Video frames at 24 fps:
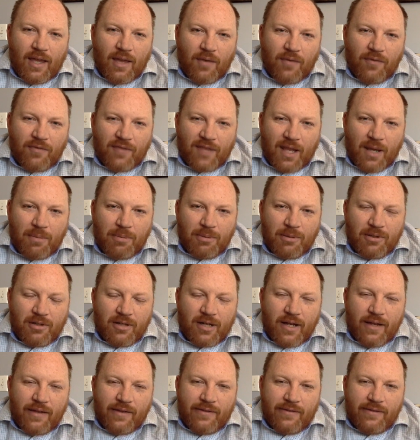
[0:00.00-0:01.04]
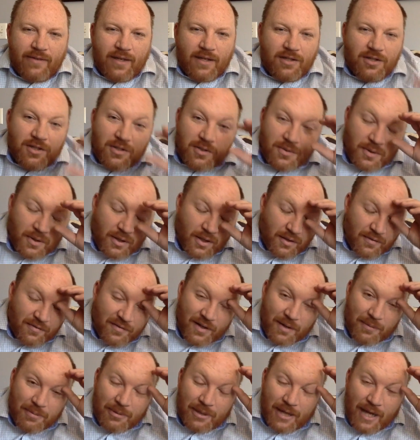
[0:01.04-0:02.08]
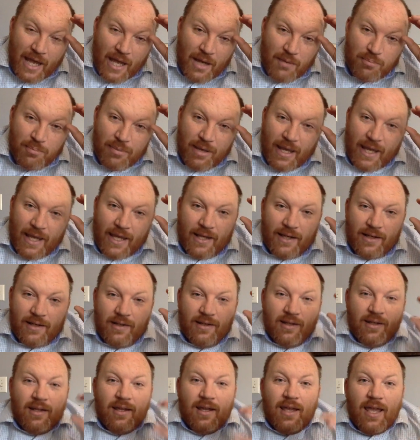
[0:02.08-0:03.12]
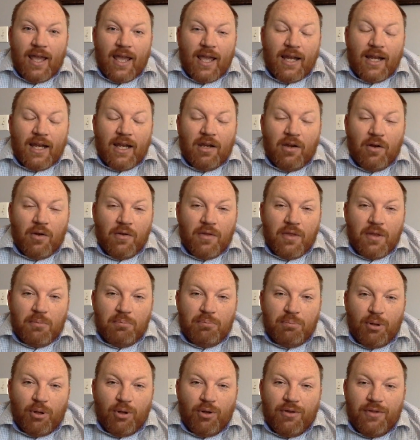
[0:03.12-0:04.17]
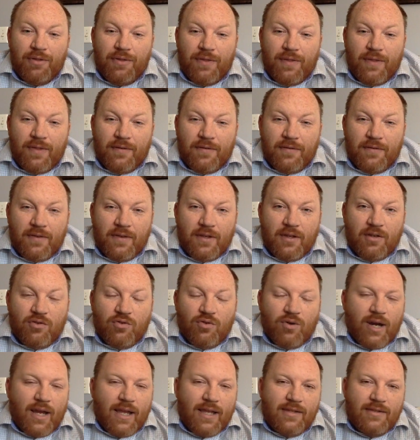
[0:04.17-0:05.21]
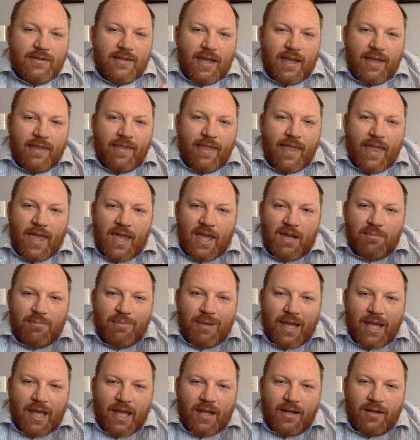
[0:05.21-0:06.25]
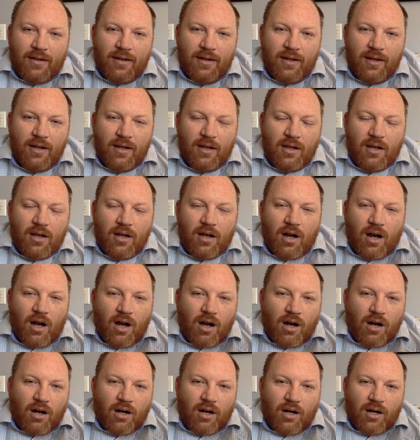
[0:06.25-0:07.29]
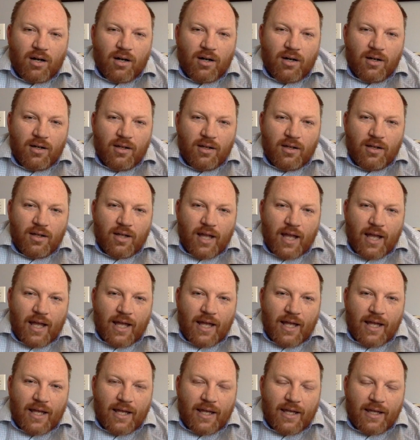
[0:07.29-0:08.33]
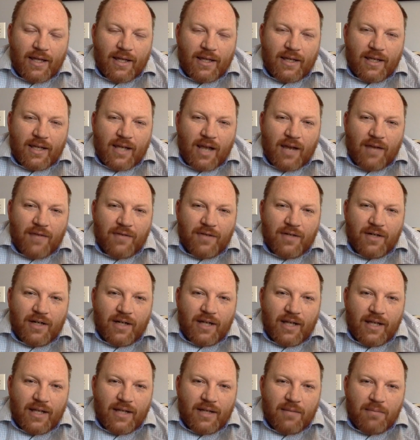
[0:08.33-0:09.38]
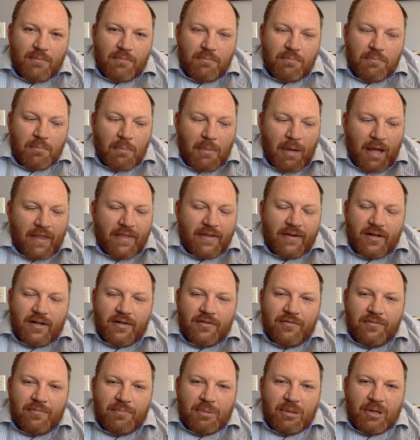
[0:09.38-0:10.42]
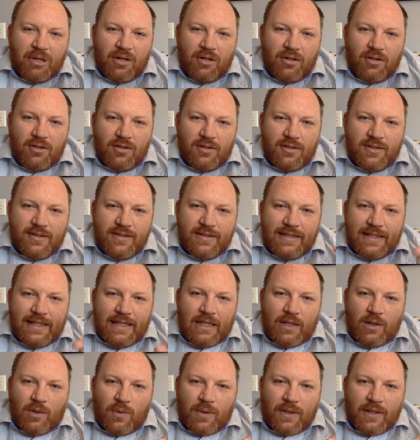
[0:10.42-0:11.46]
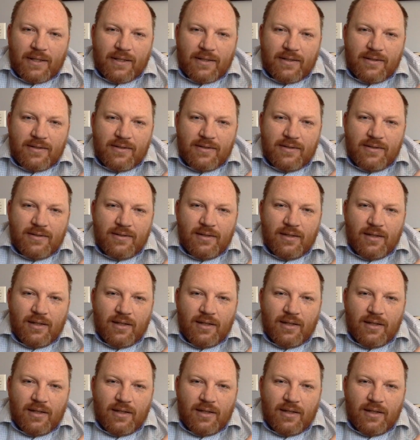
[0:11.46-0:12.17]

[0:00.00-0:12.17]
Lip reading: flapper dress, and she's wearing a flapper headband. And I know that both the dress and the headband are covered in mother of pearl sequins.